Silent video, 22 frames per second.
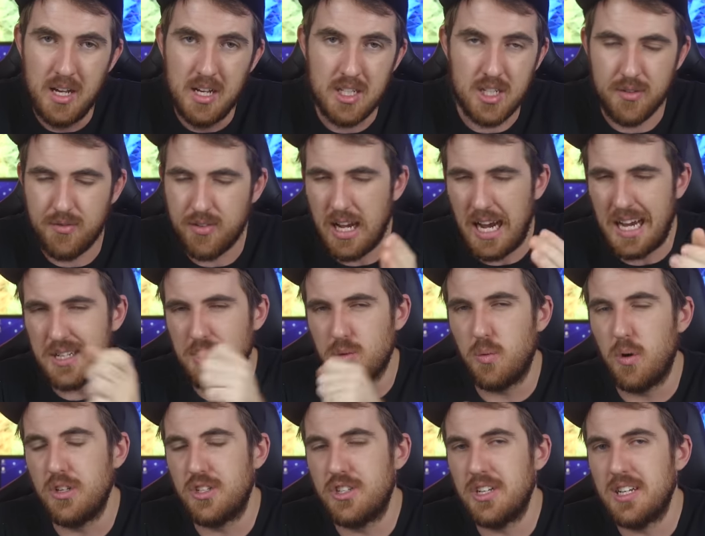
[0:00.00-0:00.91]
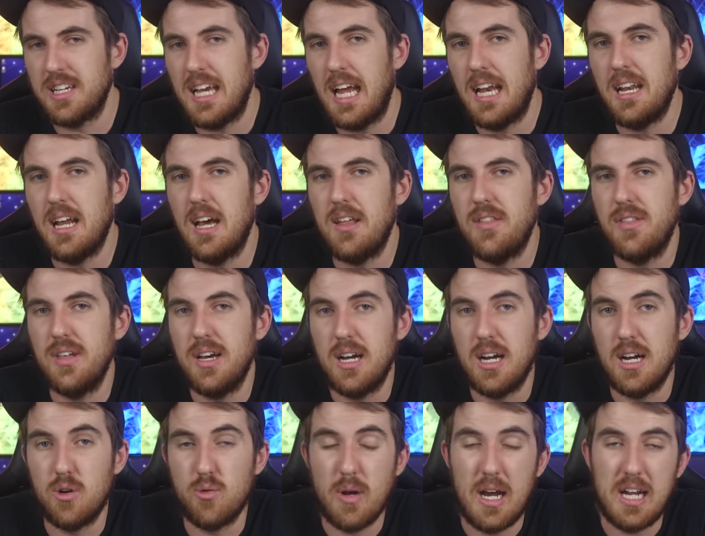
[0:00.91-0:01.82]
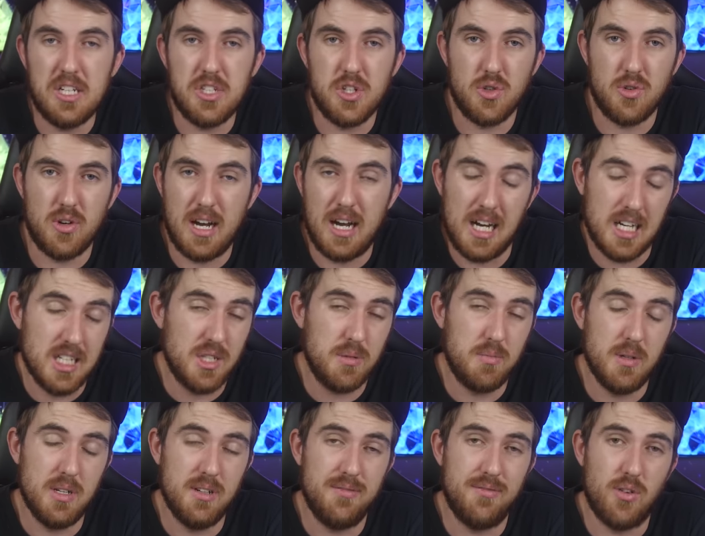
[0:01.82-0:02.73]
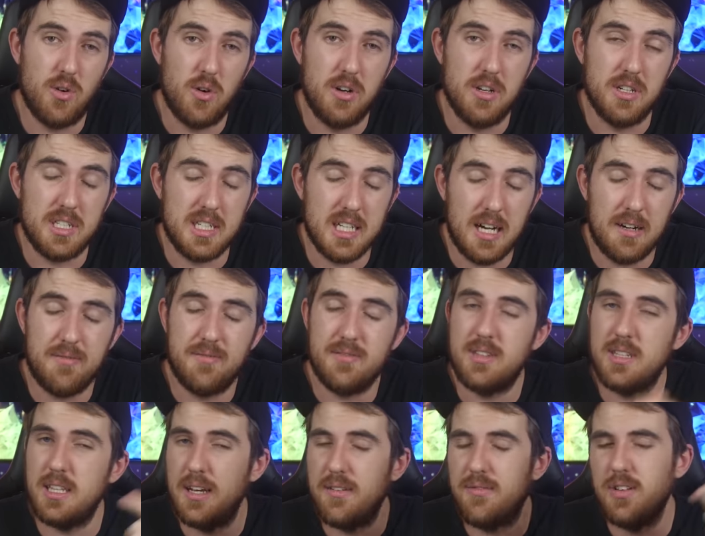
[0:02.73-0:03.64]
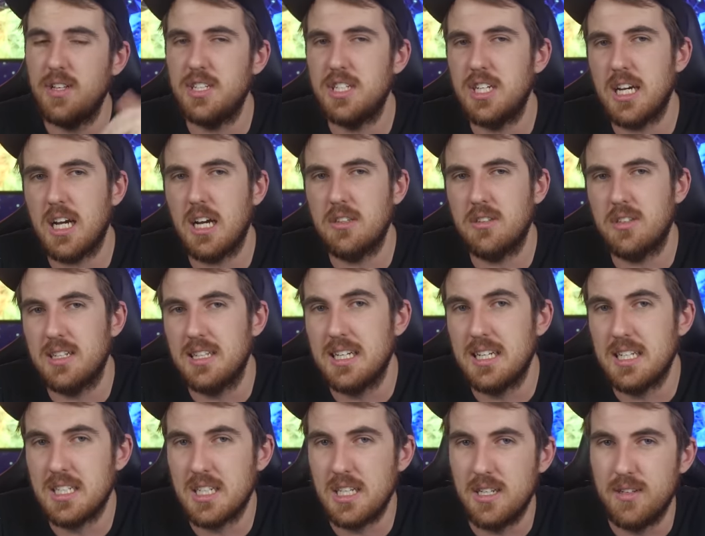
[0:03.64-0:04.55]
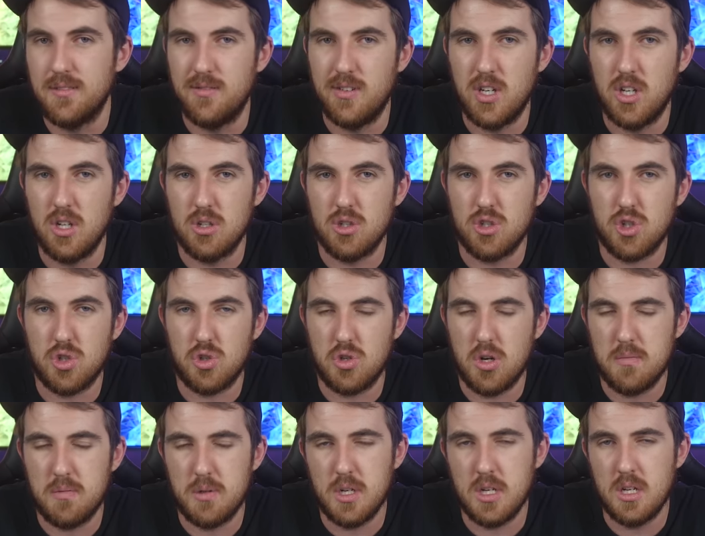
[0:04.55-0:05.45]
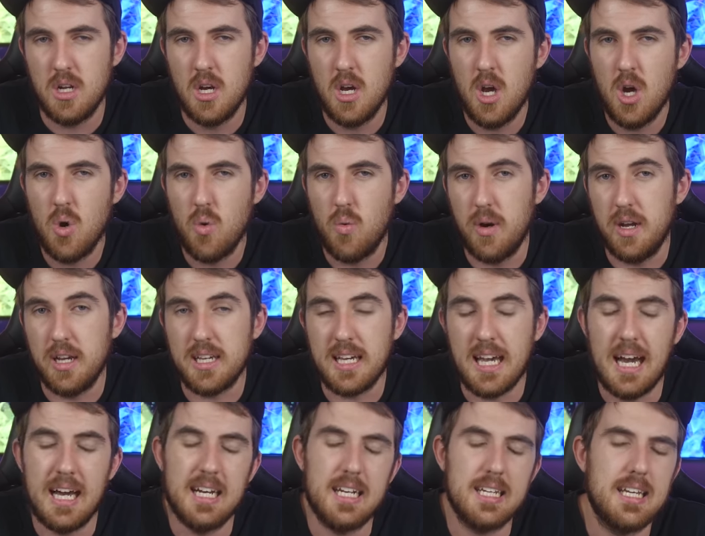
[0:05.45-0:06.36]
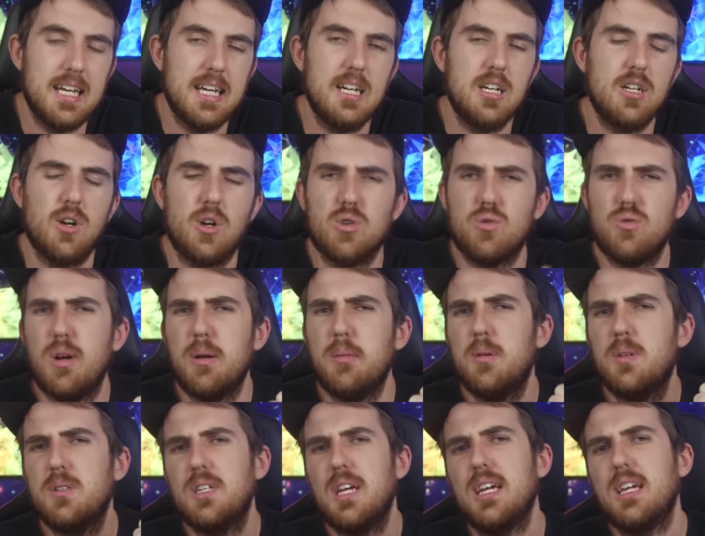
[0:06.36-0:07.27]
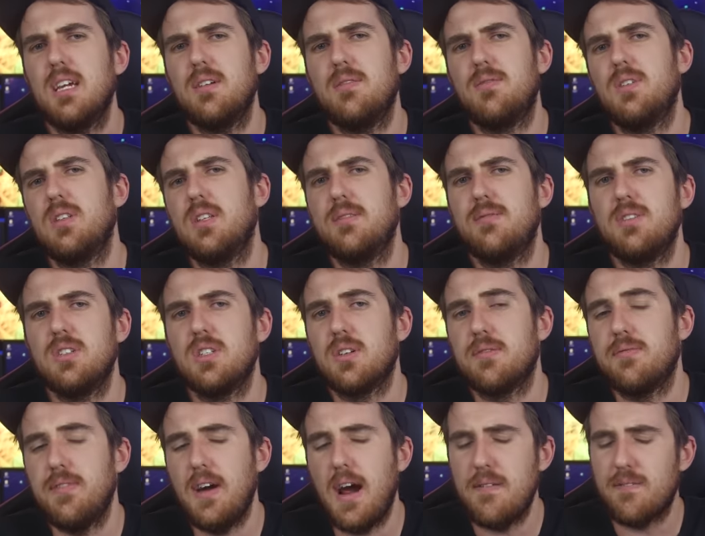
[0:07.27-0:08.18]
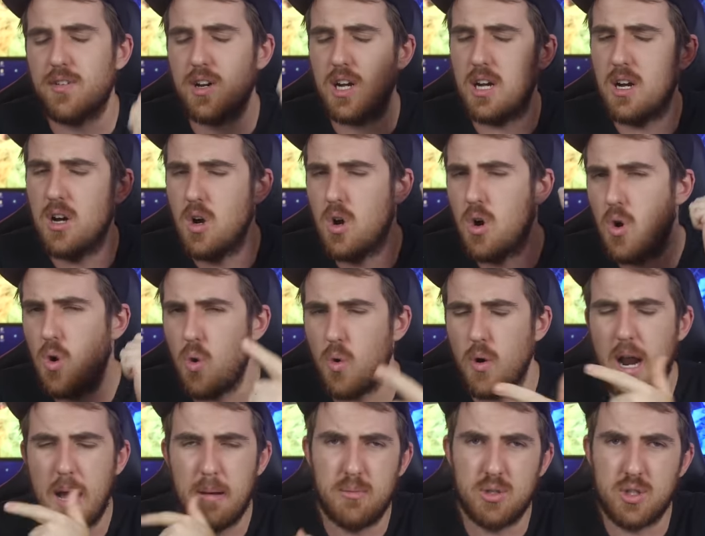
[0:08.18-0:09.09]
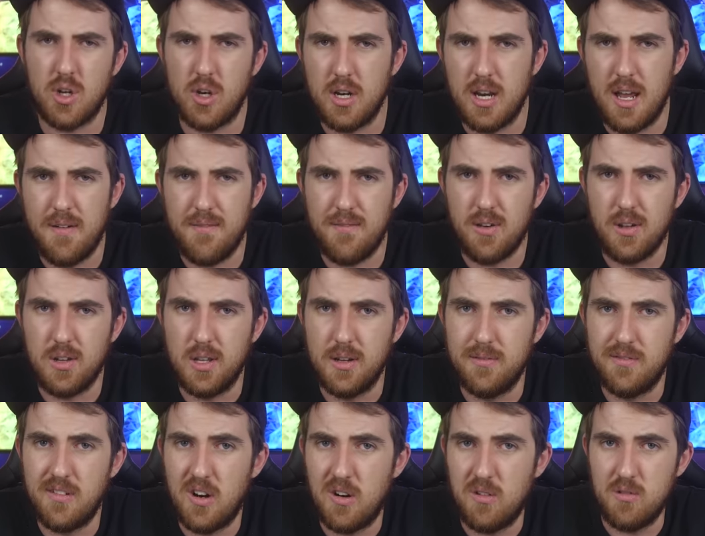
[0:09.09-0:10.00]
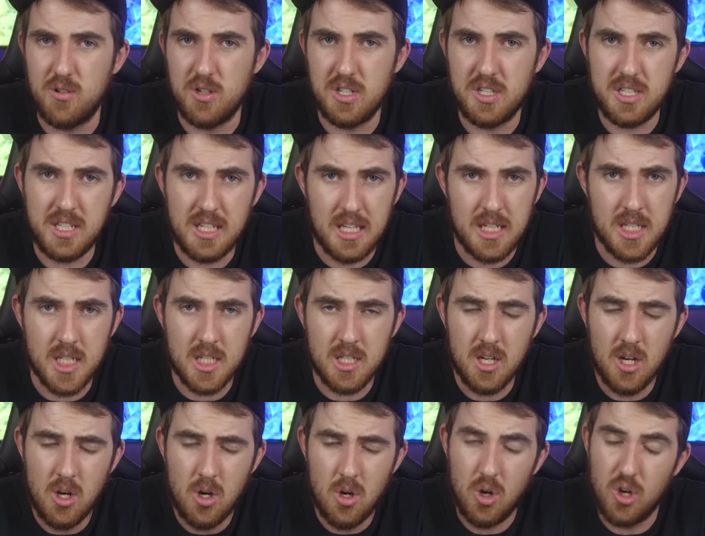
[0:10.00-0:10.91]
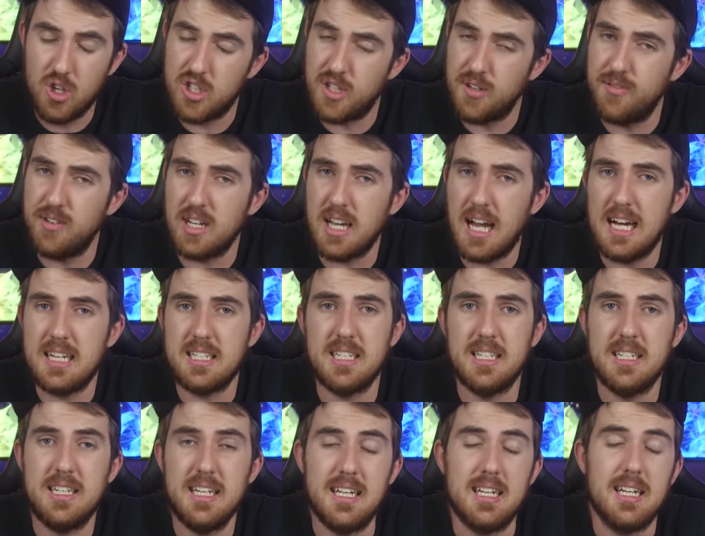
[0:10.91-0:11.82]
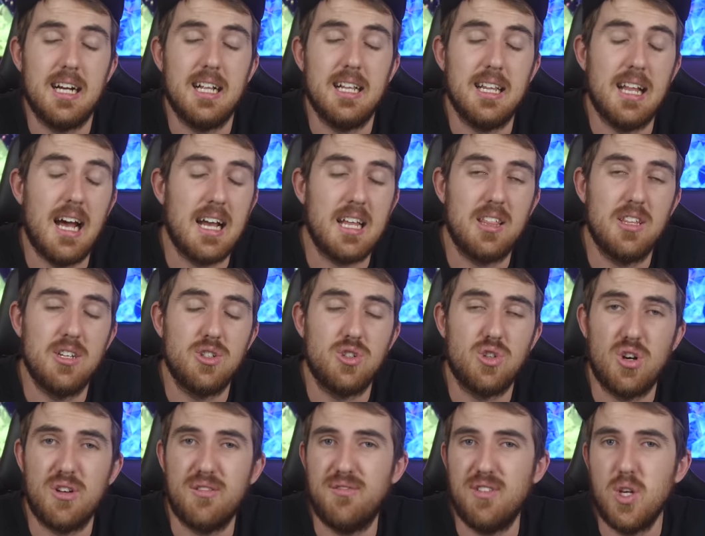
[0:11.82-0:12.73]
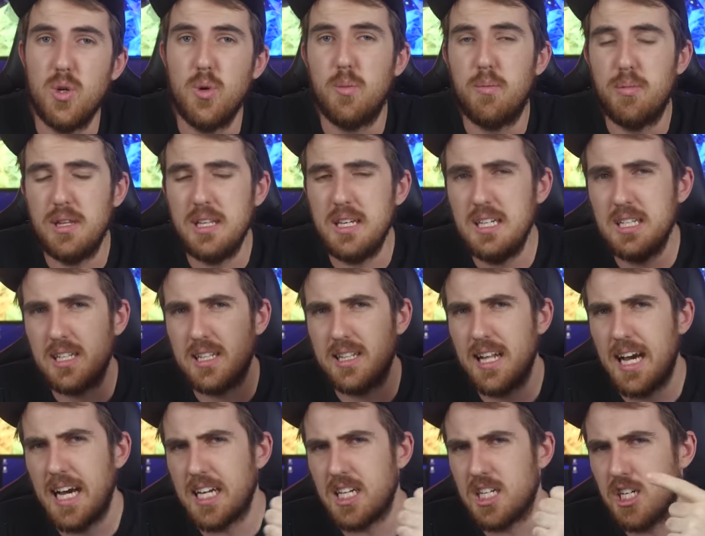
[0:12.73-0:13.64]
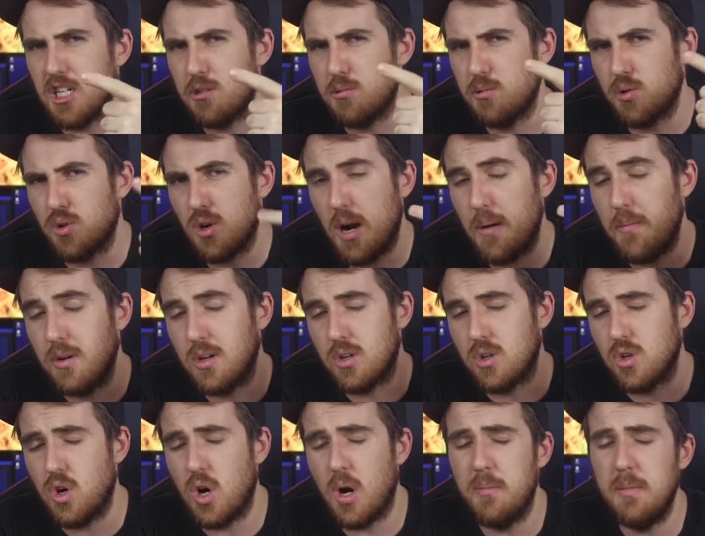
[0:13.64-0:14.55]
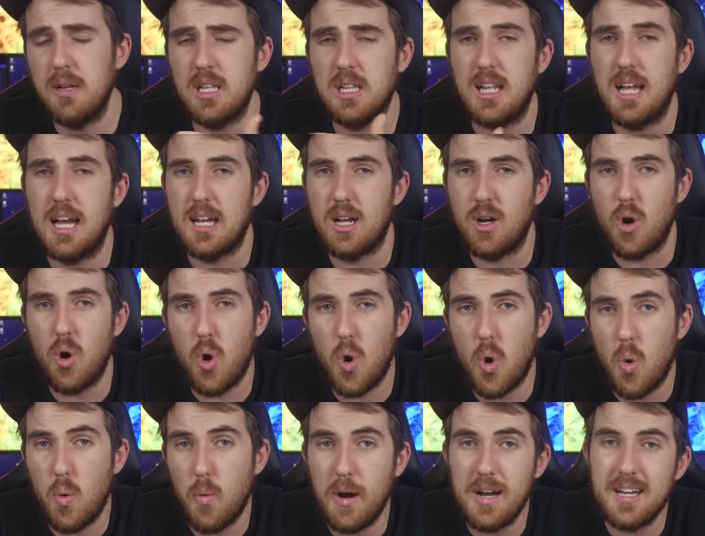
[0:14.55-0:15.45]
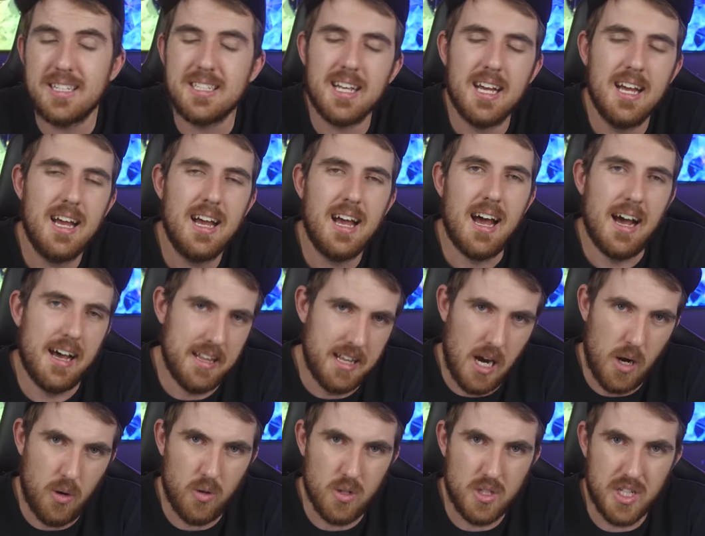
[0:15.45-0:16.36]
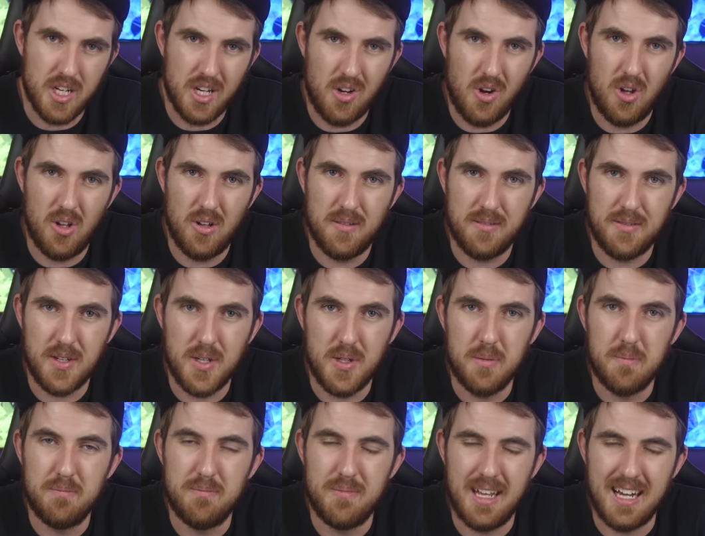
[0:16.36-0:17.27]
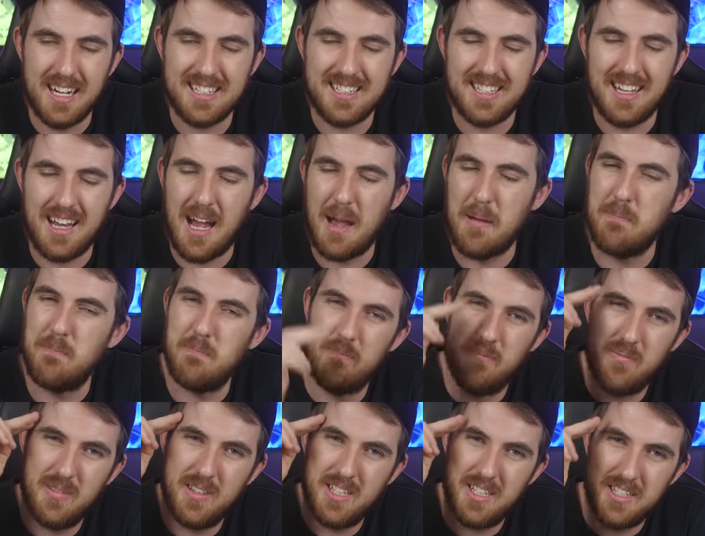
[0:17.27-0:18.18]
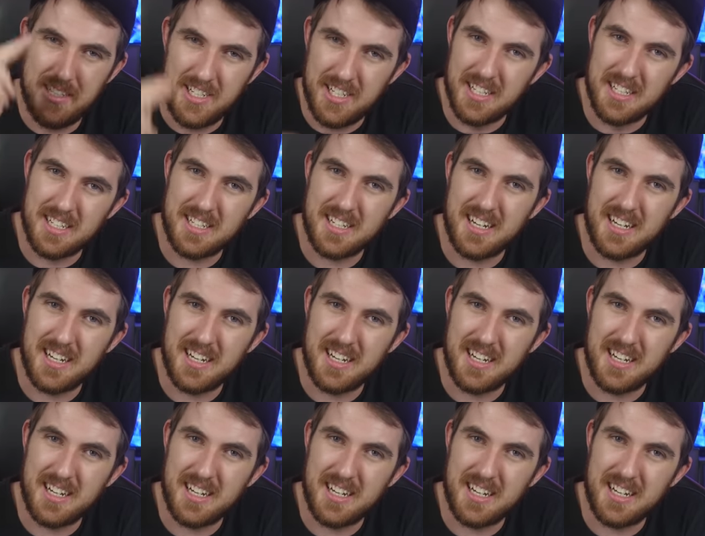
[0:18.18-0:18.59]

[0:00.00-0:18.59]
So if you guys want to get uh, the Razer Huntsman for yourself, definitely check out the links in the video description where you can get it on Rebeltech if you live in South Africa or Amazon if you live overseas. Also, if you guys did uh, like this review, please like, share, subscribe, and comment like always. And I will check all of you next time. Cheers,